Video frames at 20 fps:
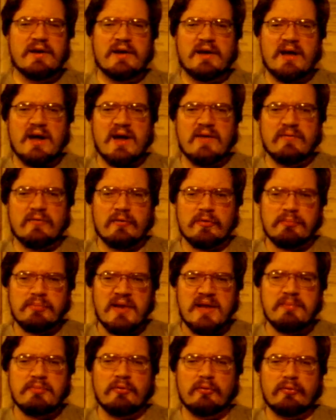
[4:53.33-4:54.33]
And there are
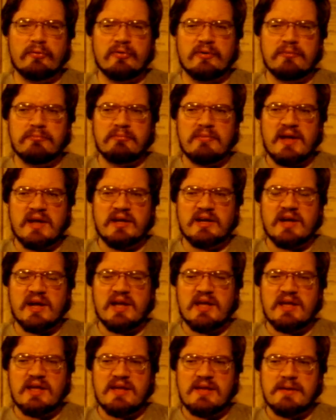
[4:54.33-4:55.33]
people that
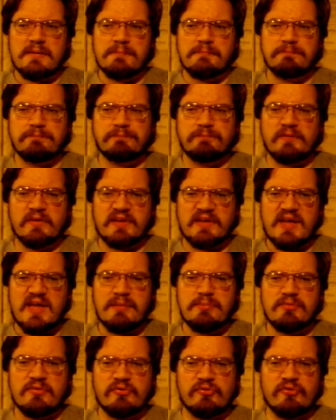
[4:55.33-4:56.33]
that keep
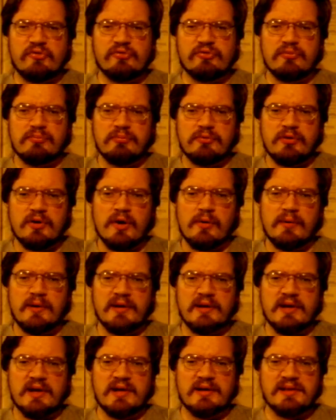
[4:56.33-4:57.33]
the system going
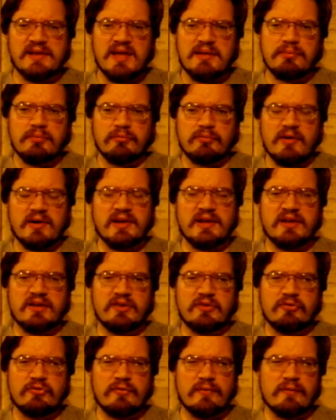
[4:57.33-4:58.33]
and keep running it
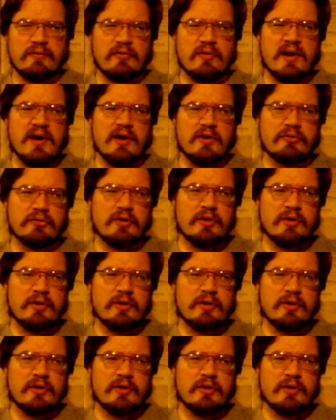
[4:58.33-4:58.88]
into the ground